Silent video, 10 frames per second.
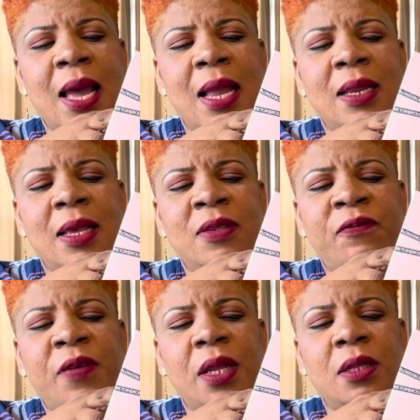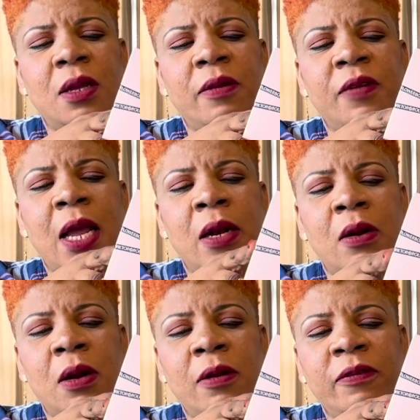hand is Victor and
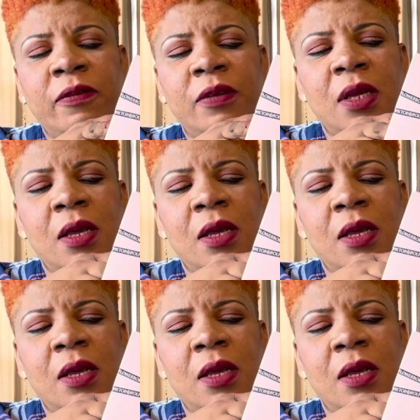Ralph.